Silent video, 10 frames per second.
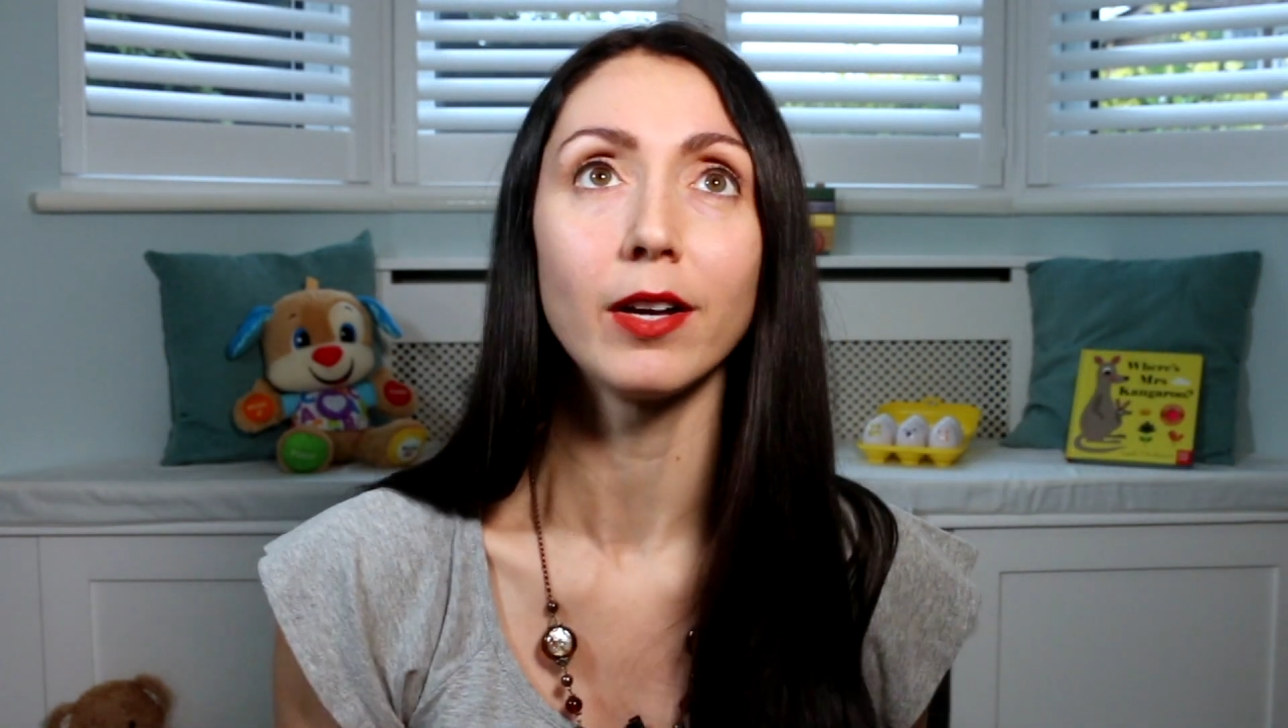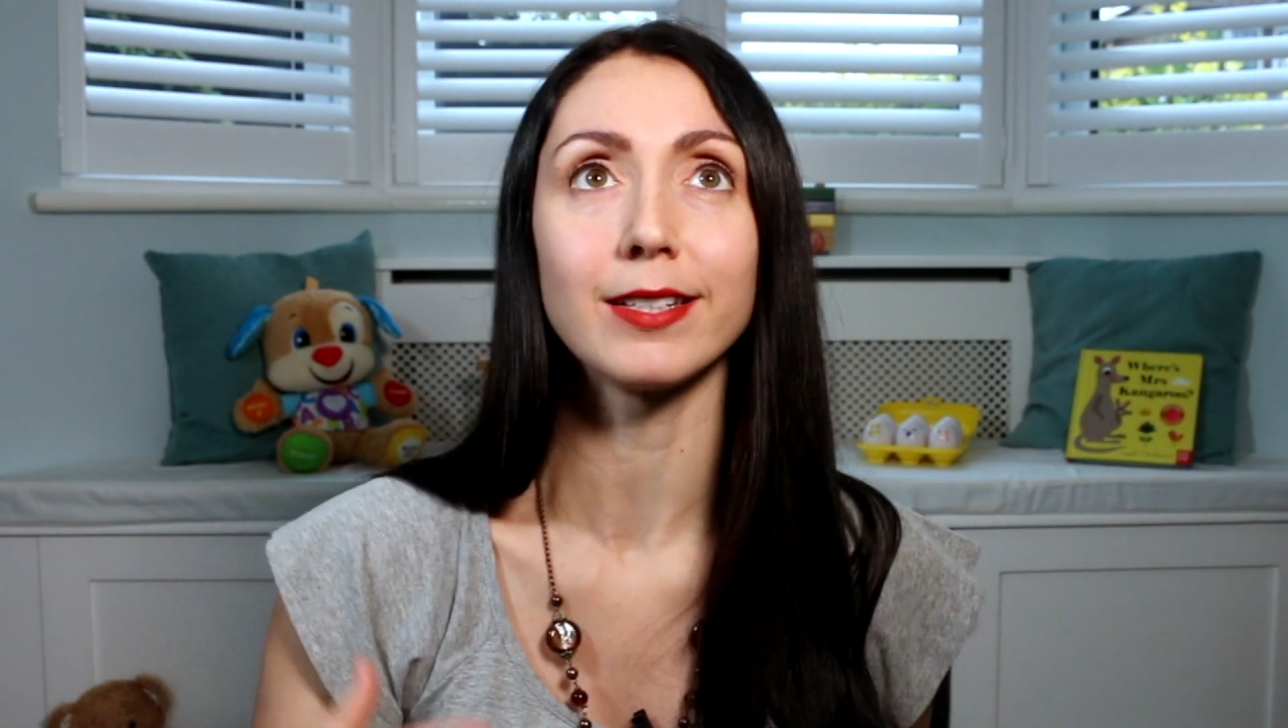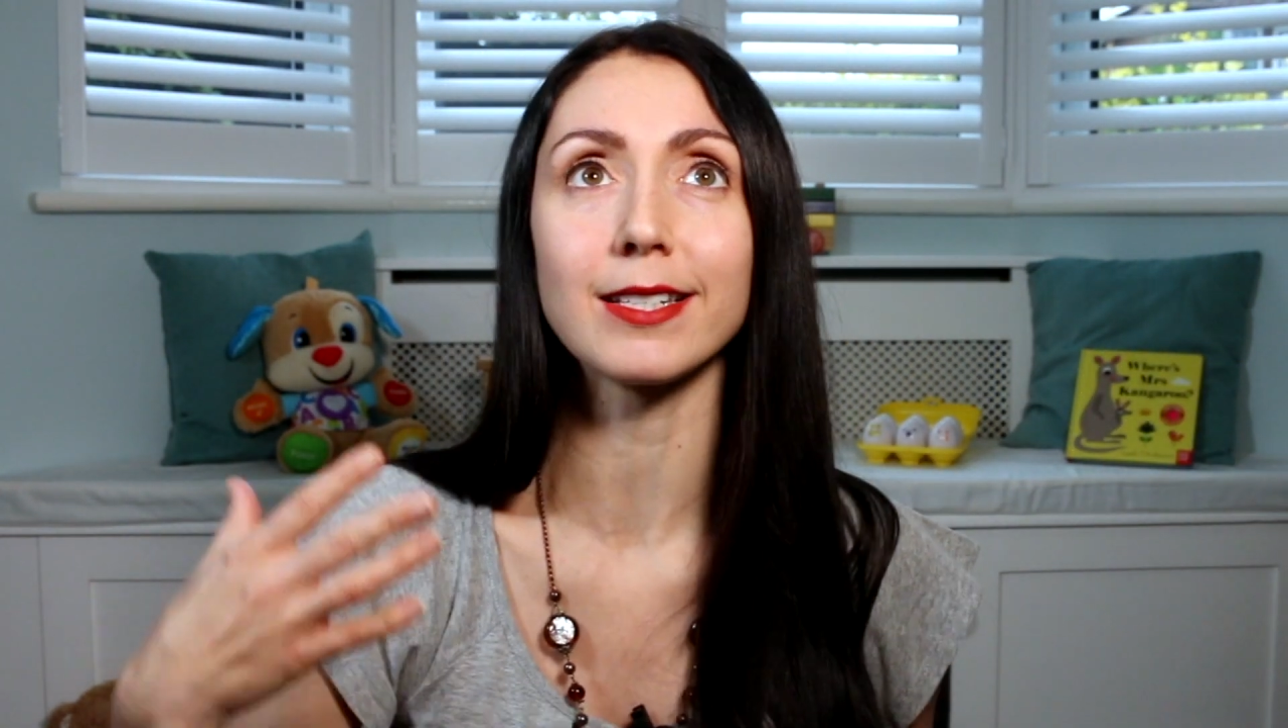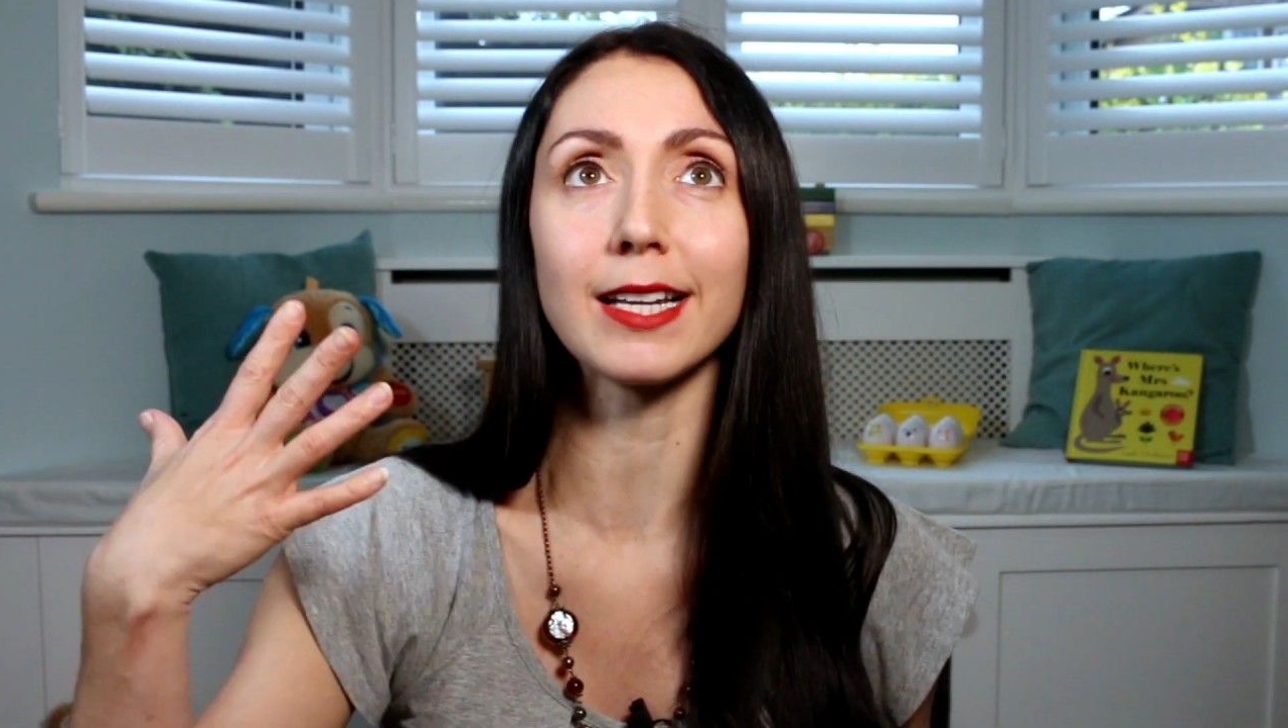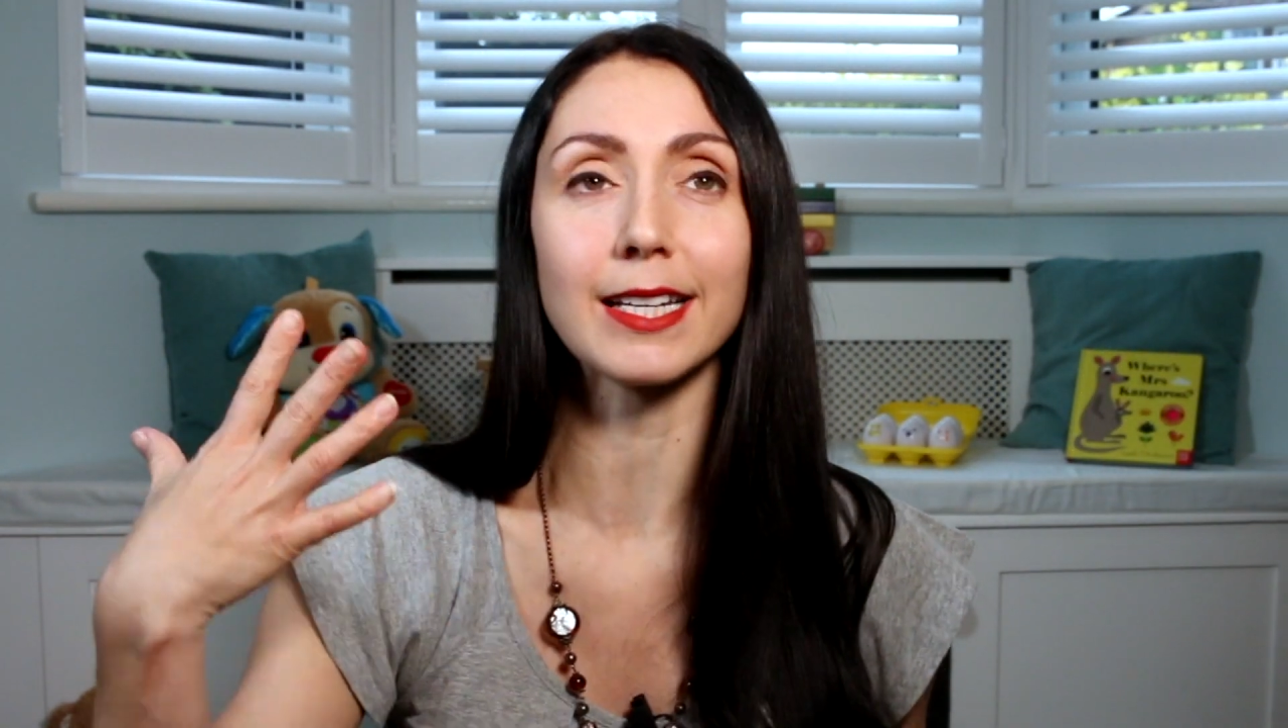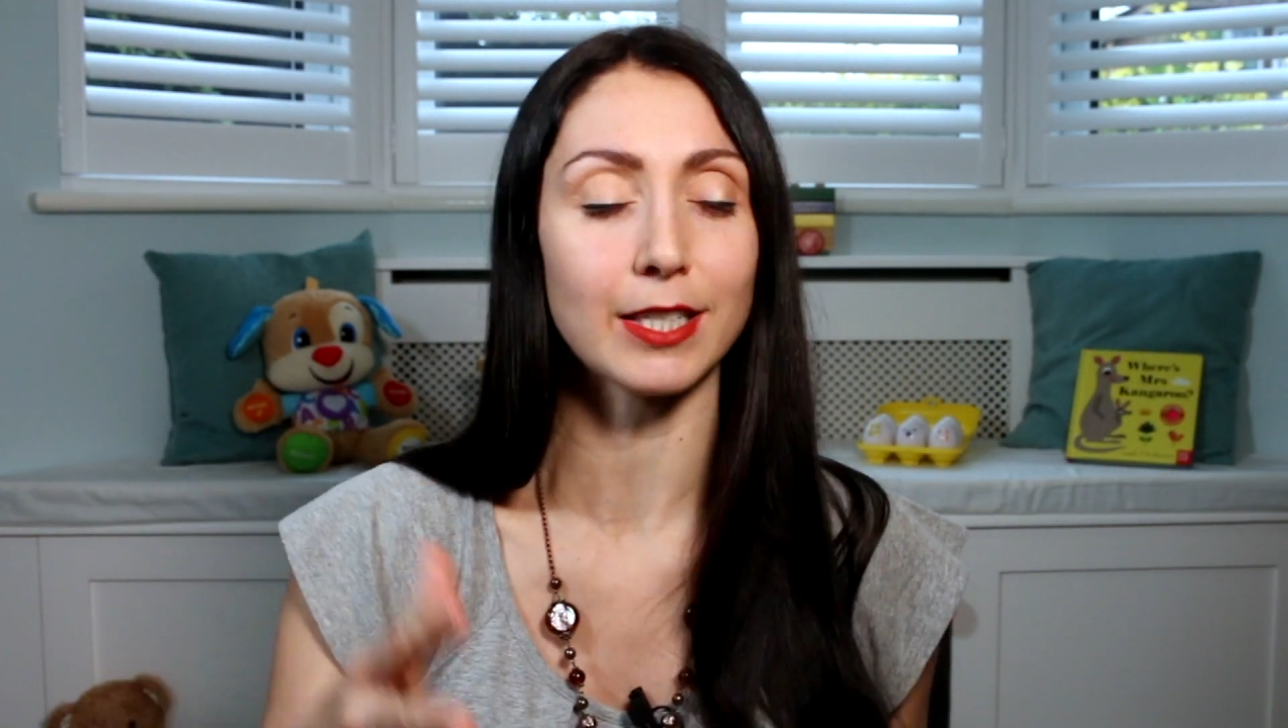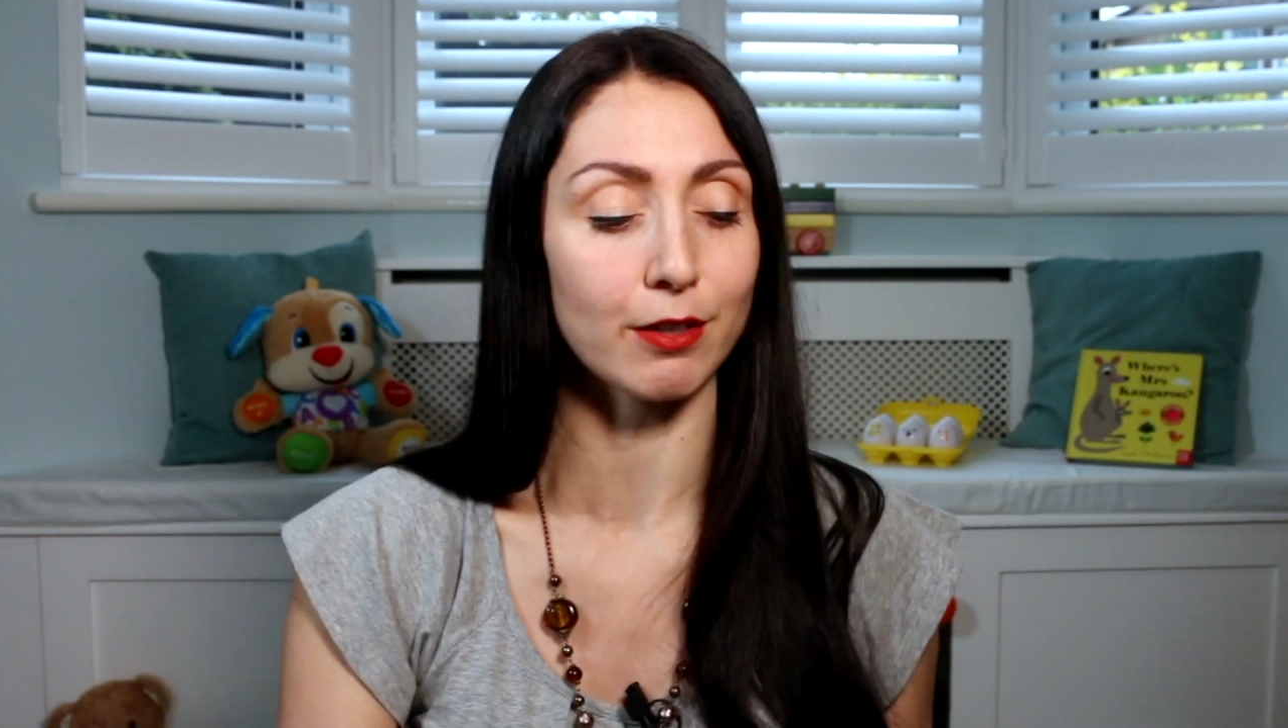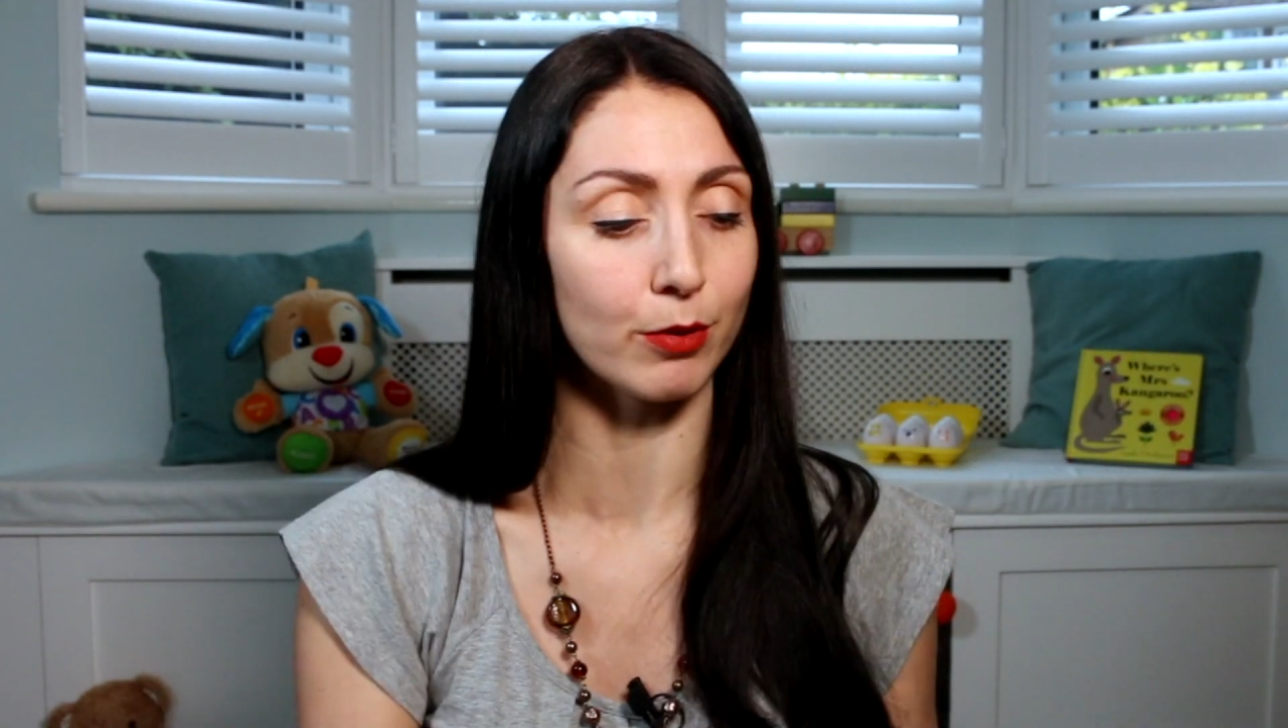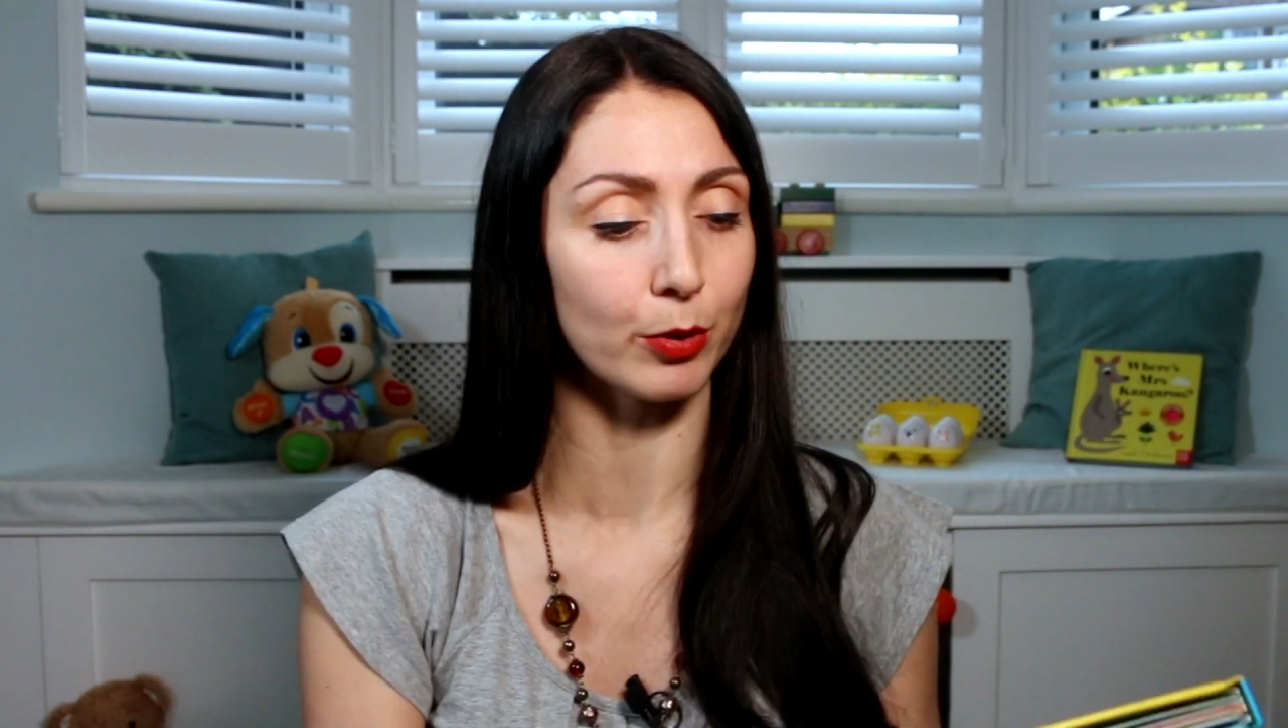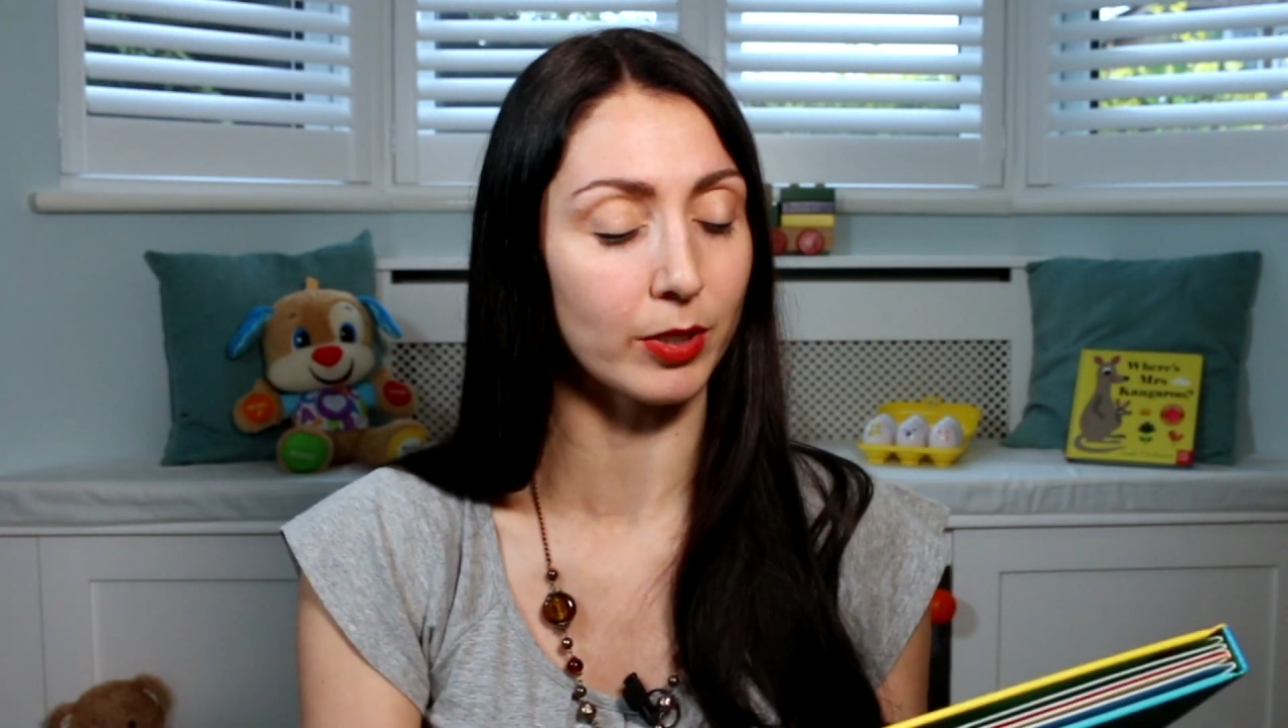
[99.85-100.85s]
Dyslexia
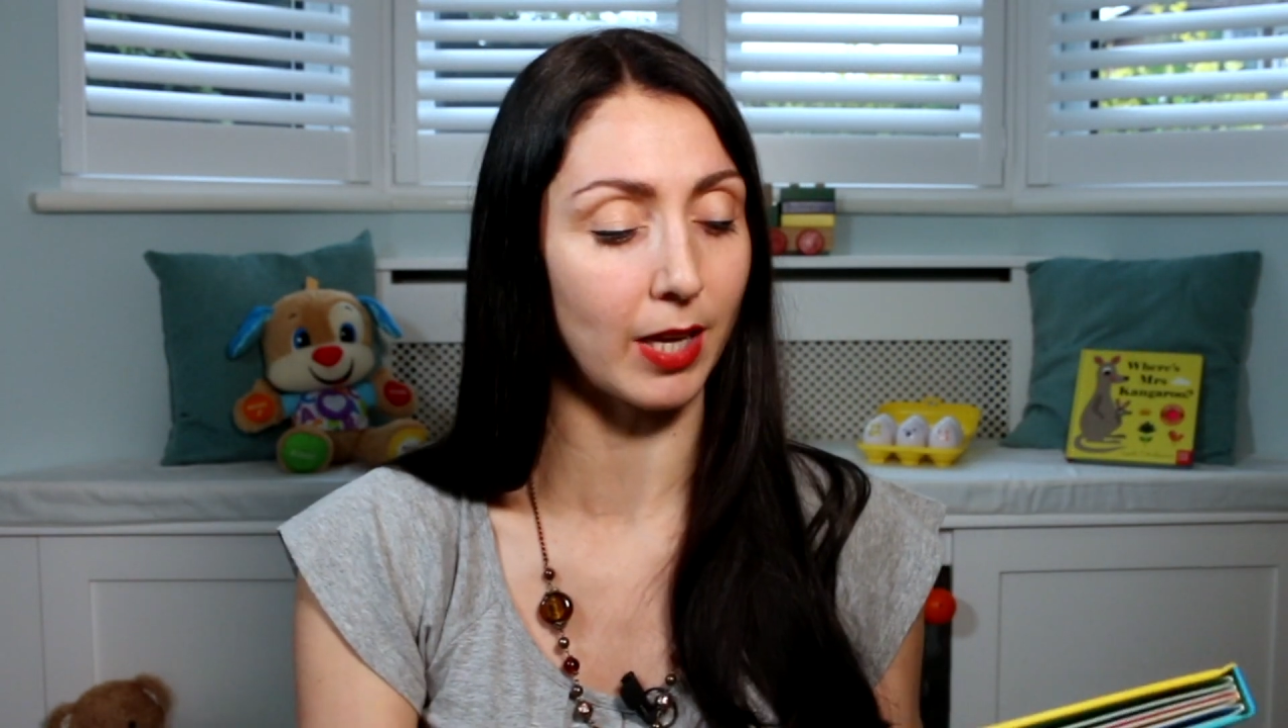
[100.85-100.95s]
Rules